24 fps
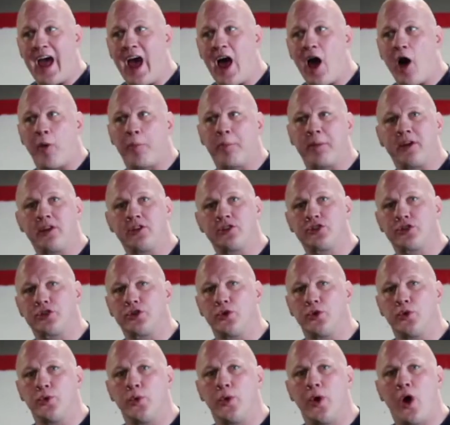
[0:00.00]
helping
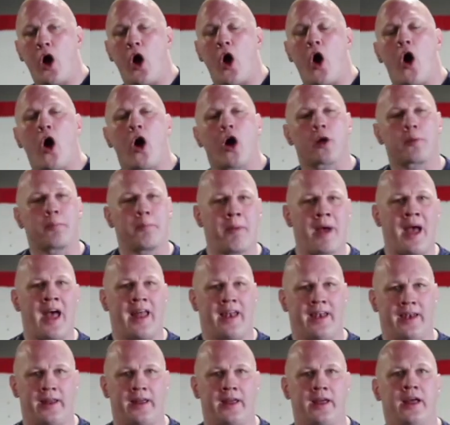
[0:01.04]
to
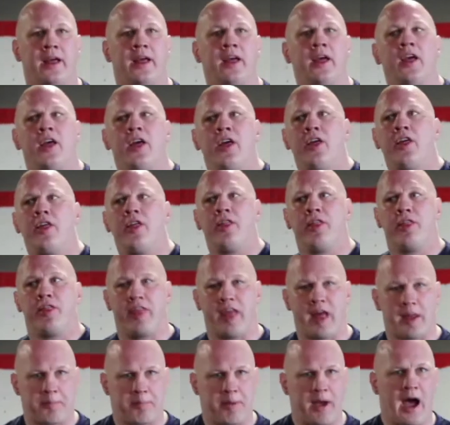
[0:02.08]
augment
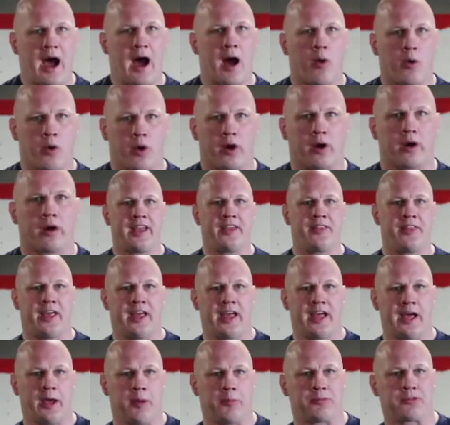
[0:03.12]
that power in the
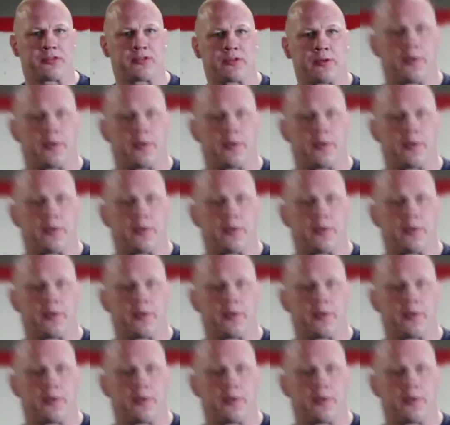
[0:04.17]
hips.